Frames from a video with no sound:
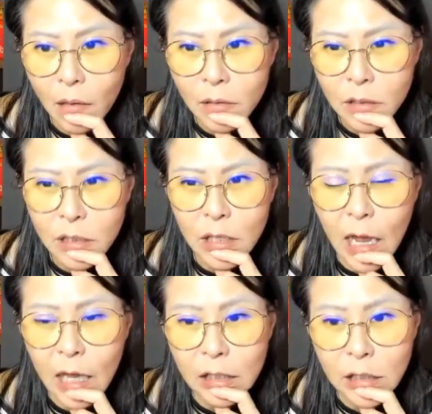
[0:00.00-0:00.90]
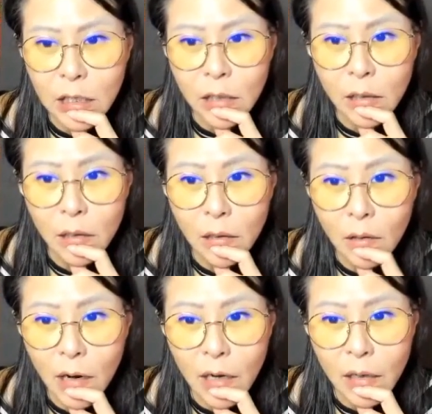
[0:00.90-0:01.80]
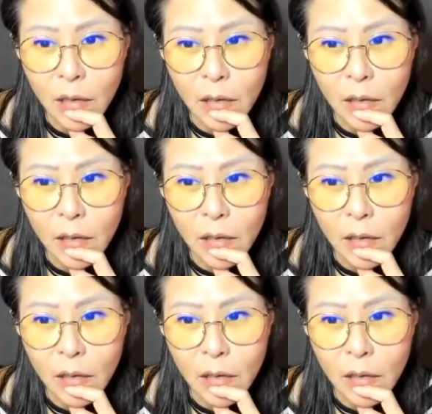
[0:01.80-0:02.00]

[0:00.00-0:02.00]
see the Arting, right?